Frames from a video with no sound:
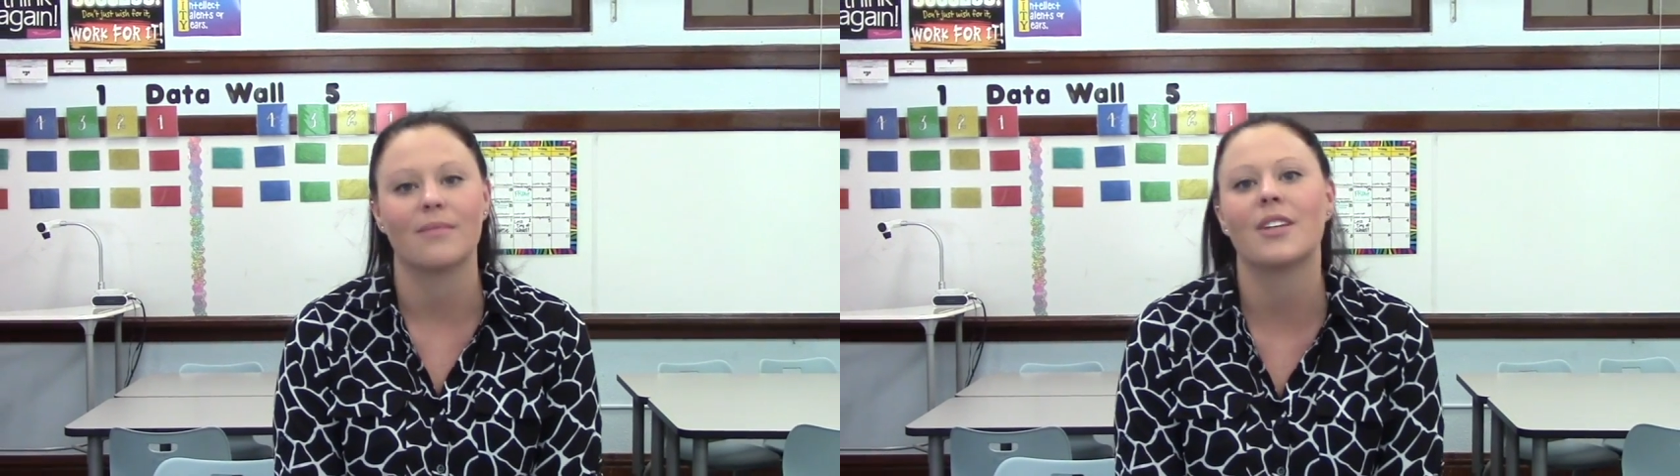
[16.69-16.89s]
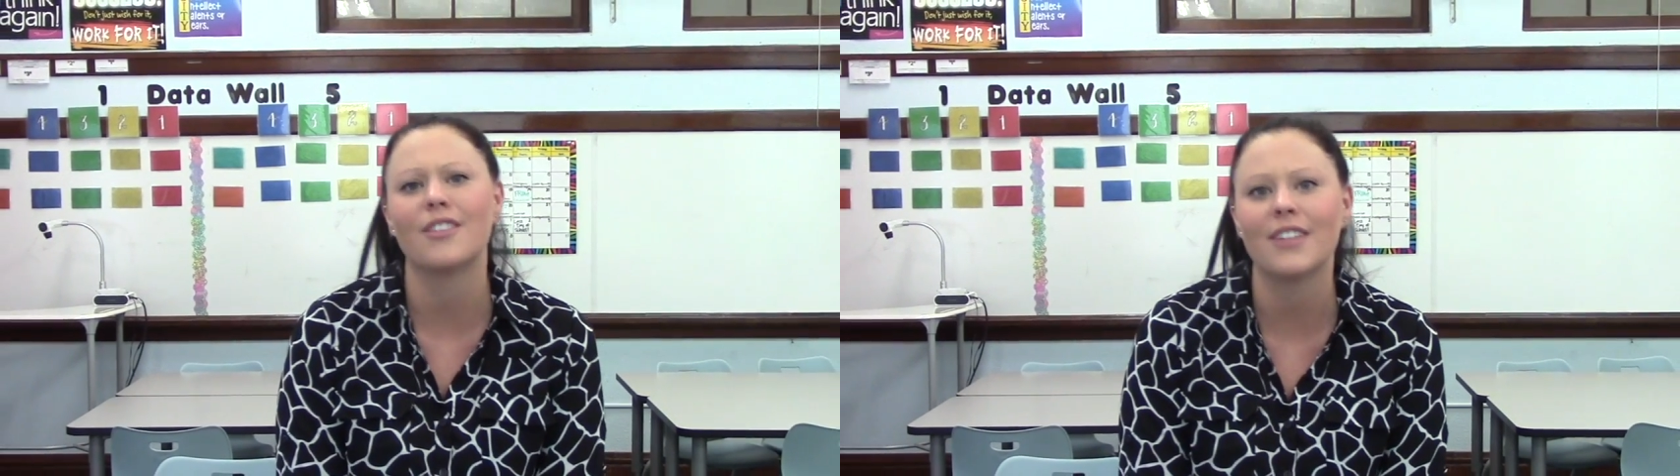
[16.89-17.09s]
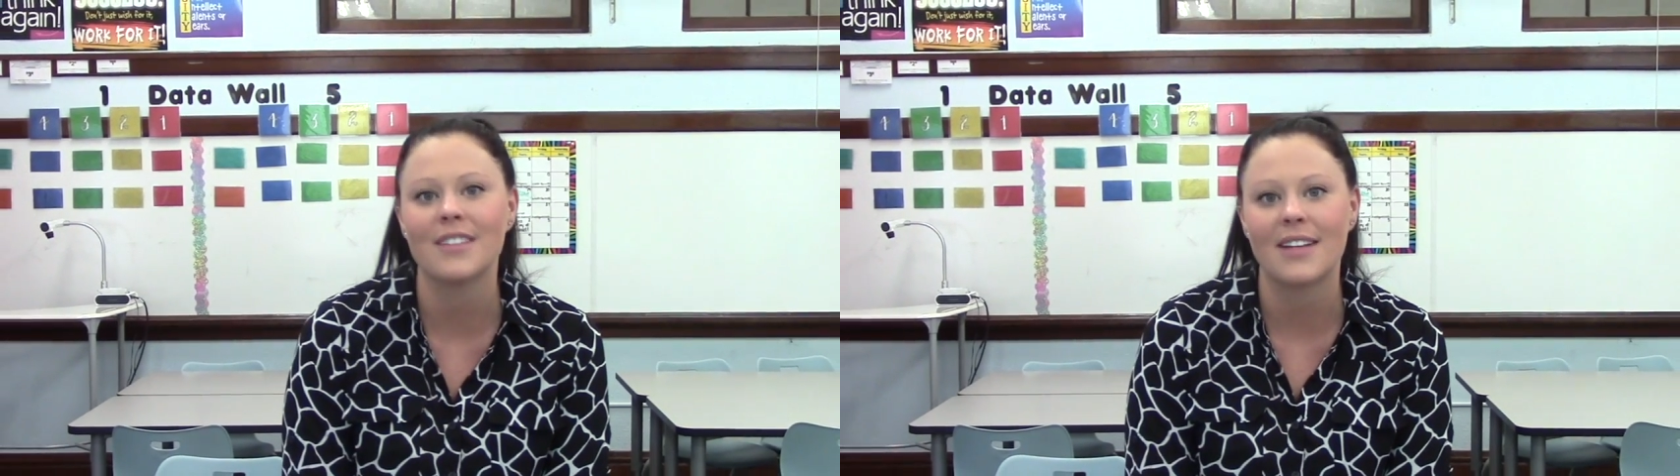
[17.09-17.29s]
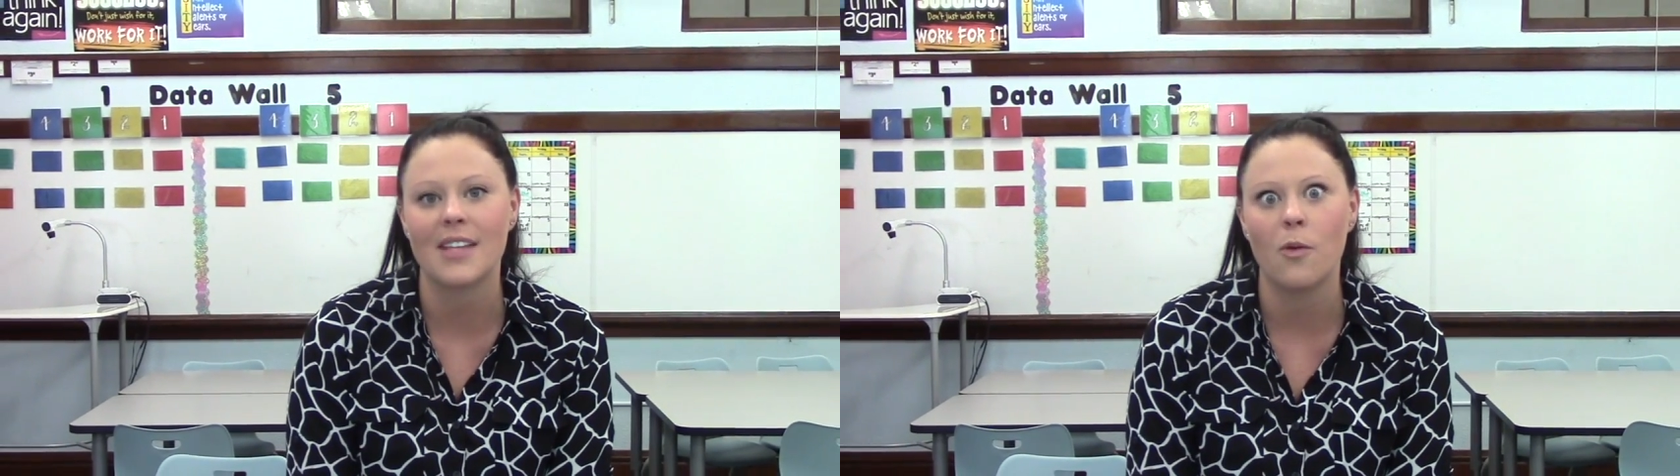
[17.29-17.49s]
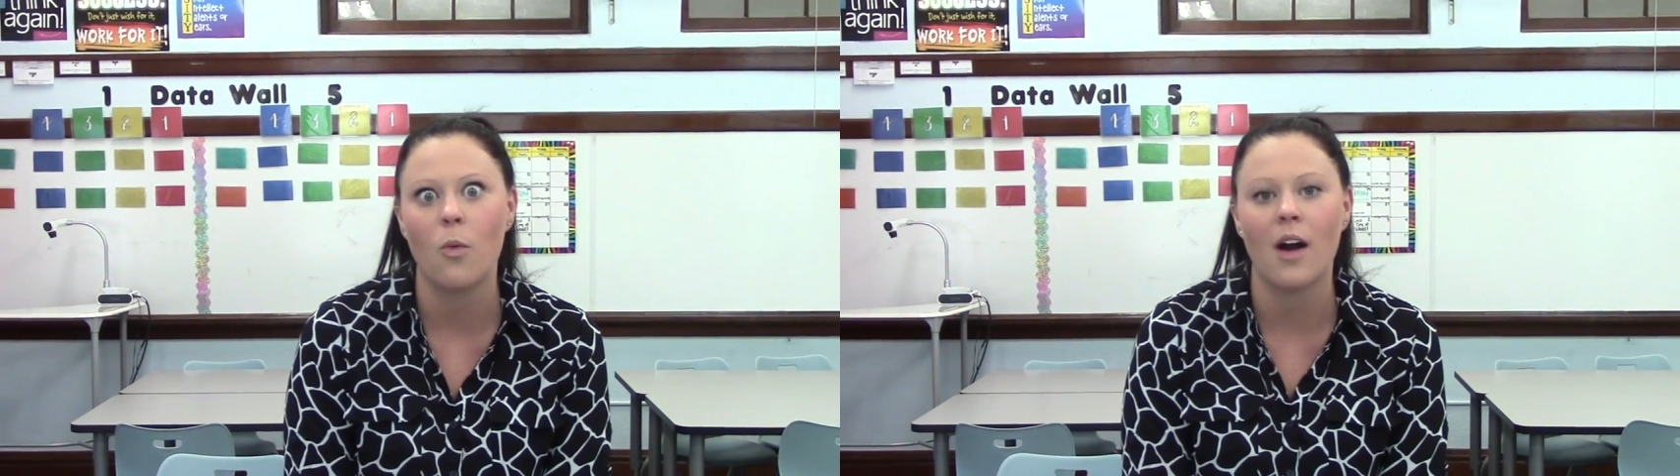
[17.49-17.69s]
and the reason I
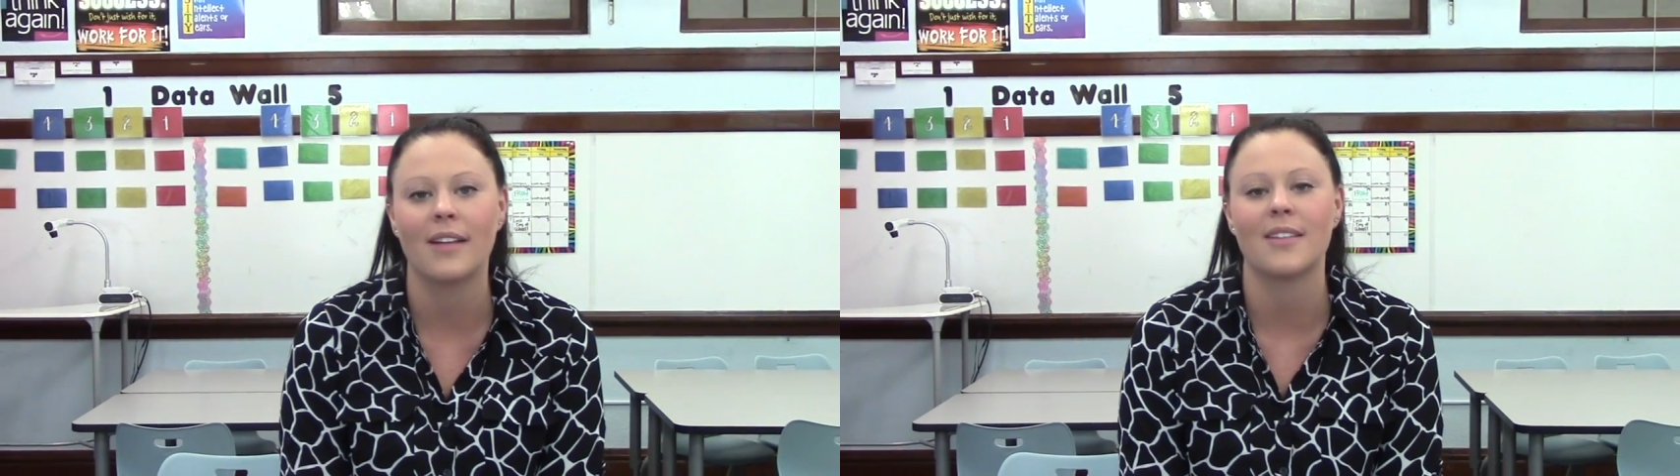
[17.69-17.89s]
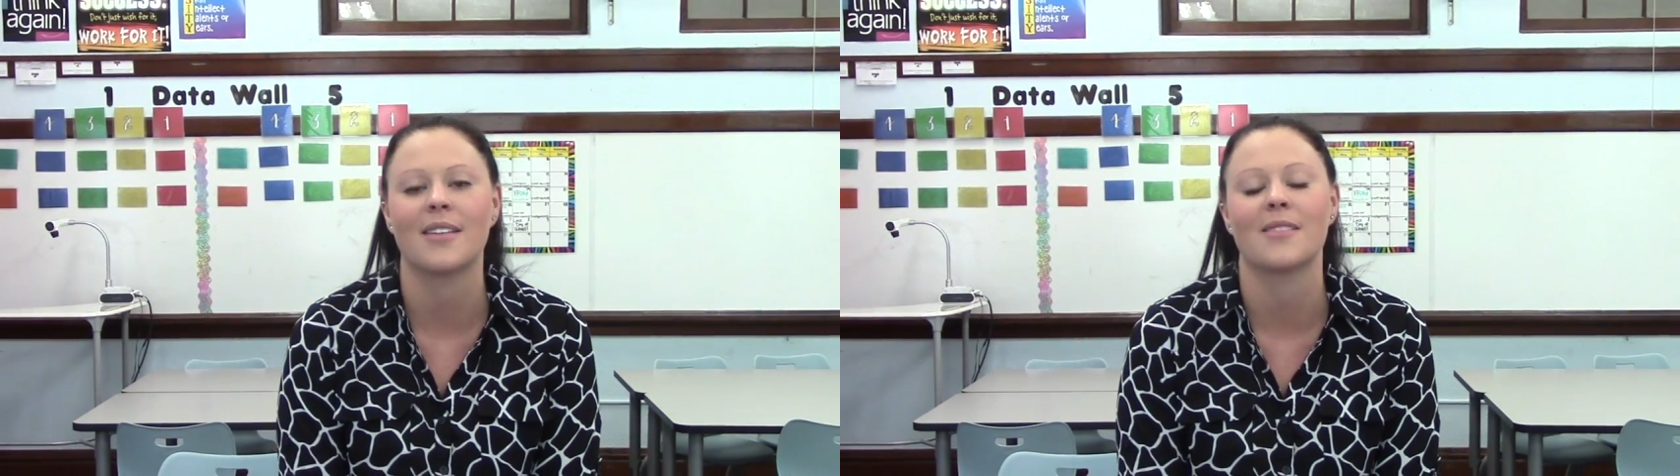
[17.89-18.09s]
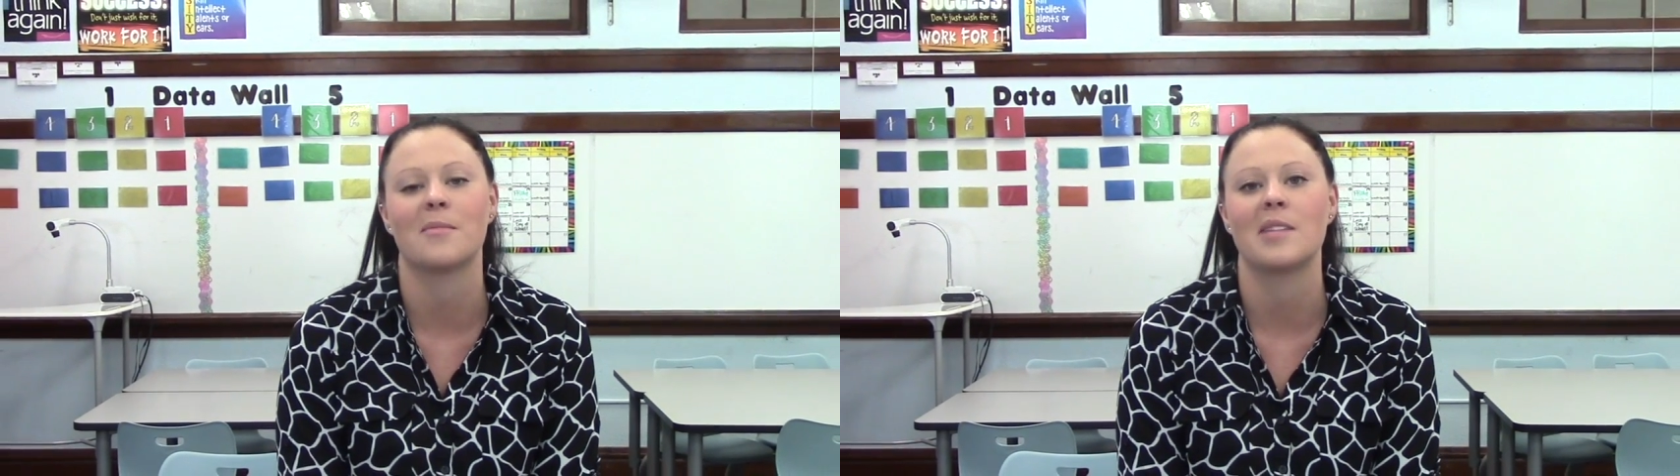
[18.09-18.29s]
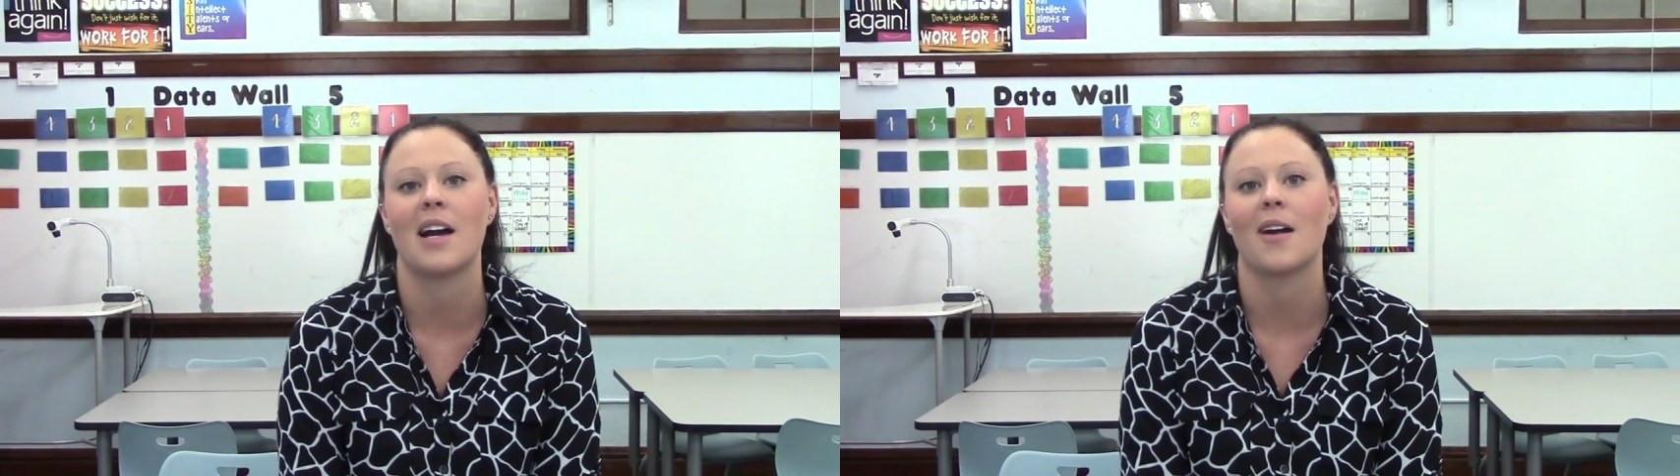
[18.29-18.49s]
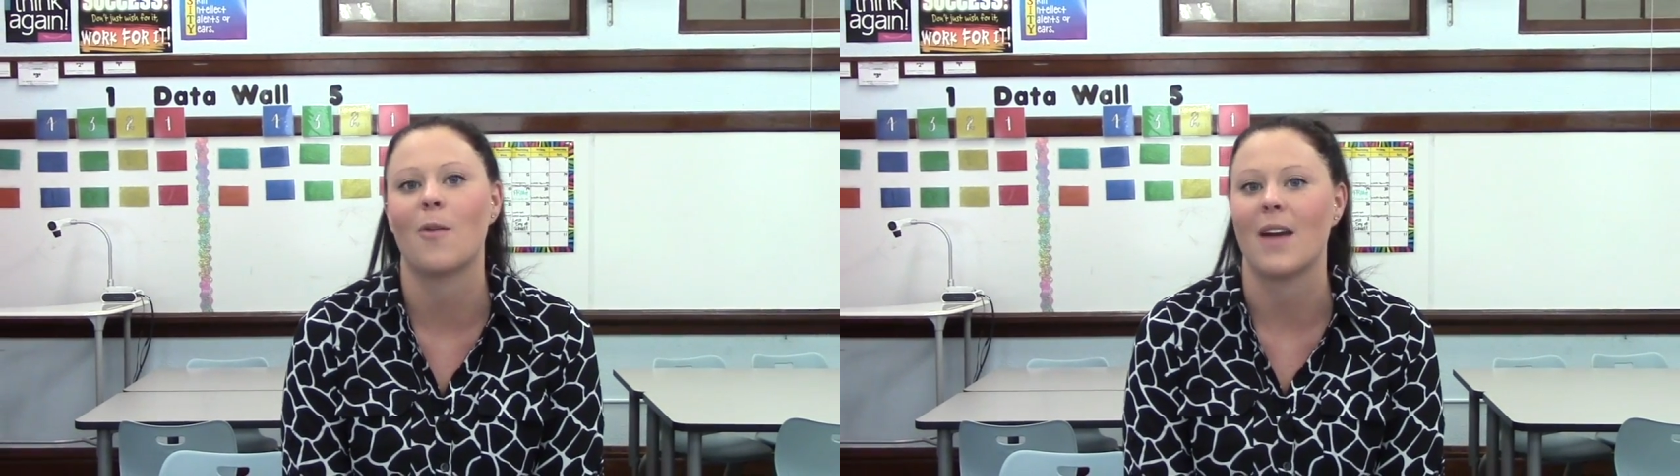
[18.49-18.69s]
say want is because I'm
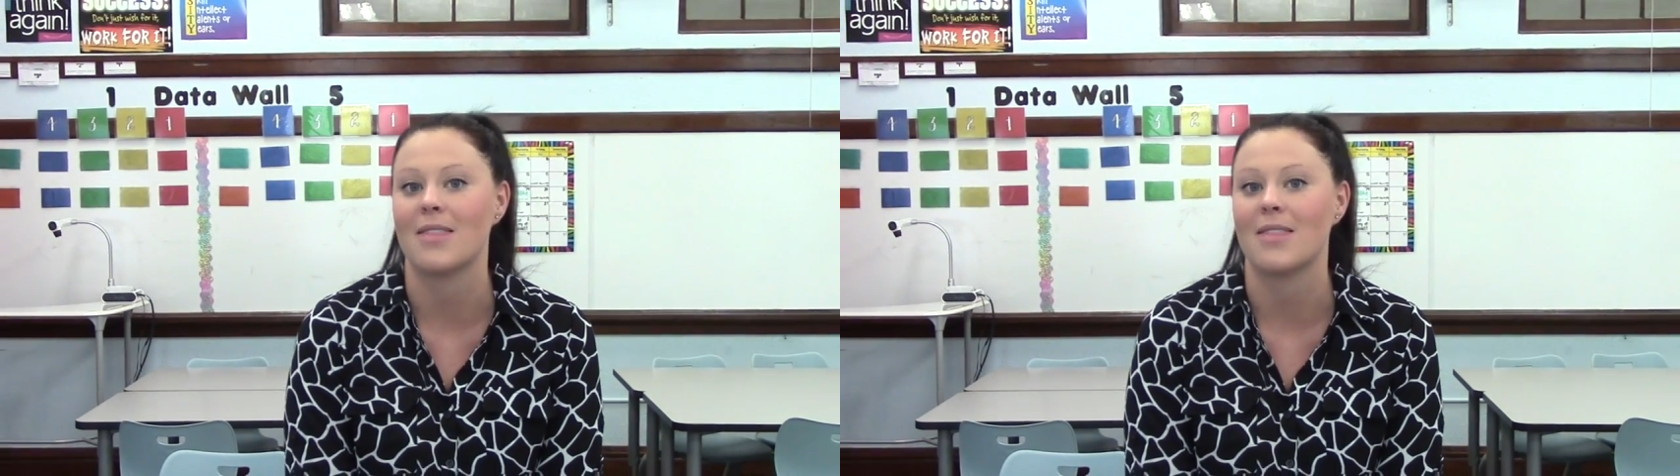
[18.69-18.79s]
not quite